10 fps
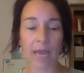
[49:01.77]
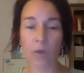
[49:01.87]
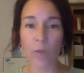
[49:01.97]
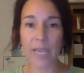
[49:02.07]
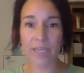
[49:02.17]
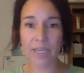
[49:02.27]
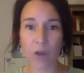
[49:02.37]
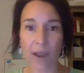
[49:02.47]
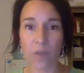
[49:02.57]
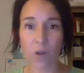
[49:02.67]
and we
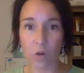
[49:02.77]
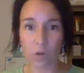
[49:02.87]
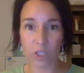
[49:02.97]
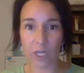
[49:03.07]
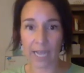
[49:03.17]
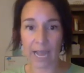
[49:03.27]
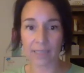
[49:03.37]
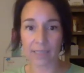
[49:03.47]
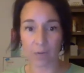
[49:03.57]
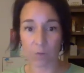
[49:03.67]
extract the chlorogenic
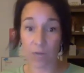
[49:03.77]
acid. Well, I